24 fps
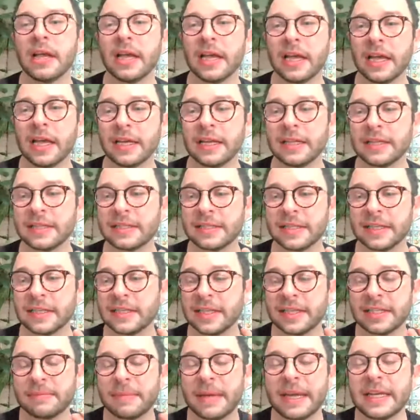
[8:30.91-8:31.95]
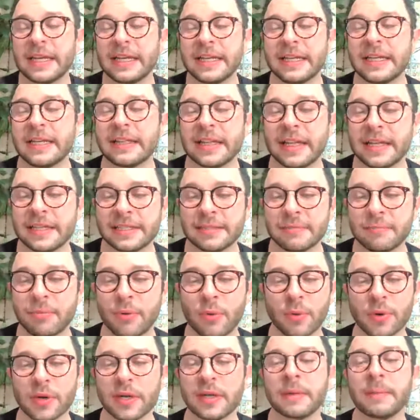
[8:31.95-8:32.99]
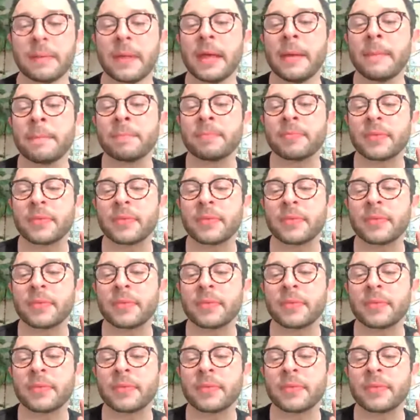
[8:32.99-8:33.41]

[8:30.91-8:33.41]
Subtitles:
it doesn't make it any less important.